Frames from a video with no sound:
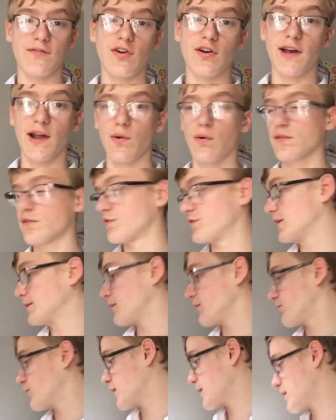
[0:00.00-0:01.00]
I'm not getting anyone to film
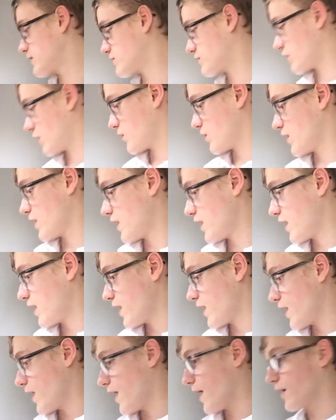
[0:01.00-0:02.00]
it for me, so
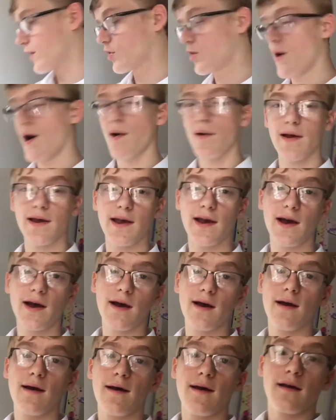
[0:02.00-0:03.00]
I'm going to go out here.
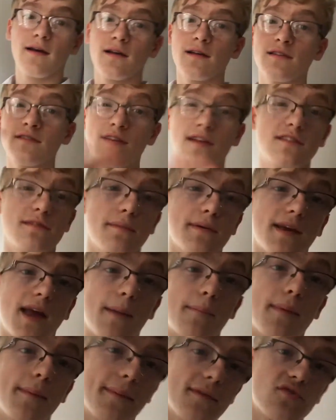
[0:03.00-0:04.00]
Set up my
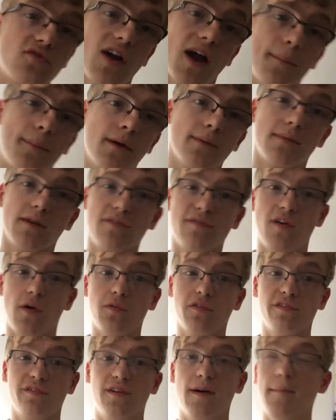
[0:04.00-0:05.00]
camera and my tripod, my
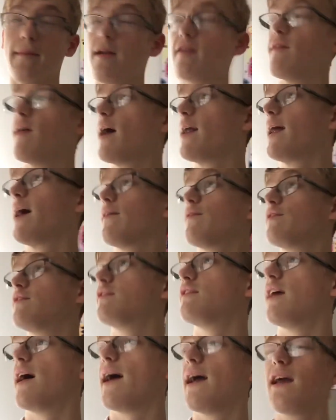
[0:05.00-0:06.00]
phone's filming it right now for
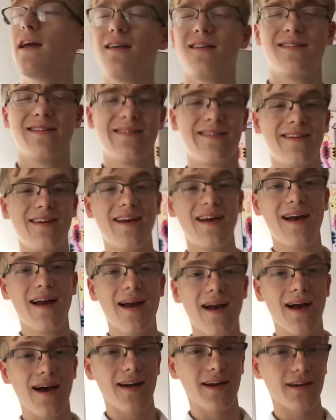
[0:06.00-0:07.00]
today.
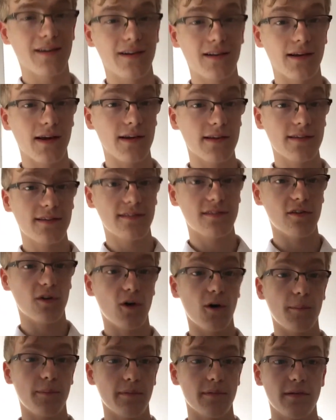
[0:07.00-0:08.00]
And I'm gonna like set it
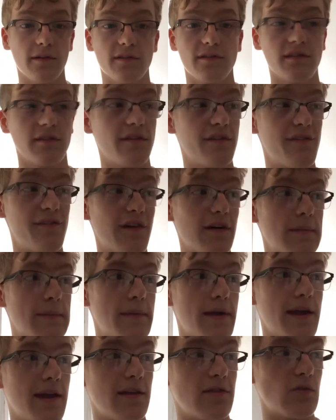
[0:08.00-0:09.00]
up and just gonna film
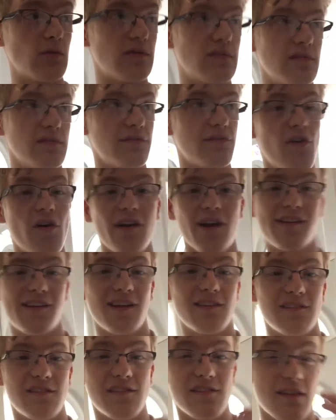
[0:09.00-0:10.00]
me doing some Fortnite
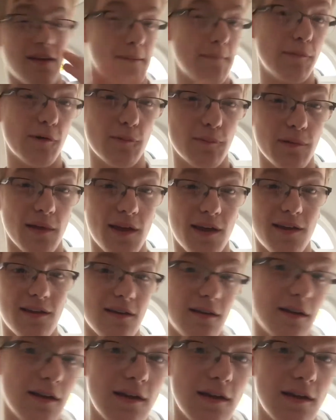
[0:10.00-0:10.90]
dances in public.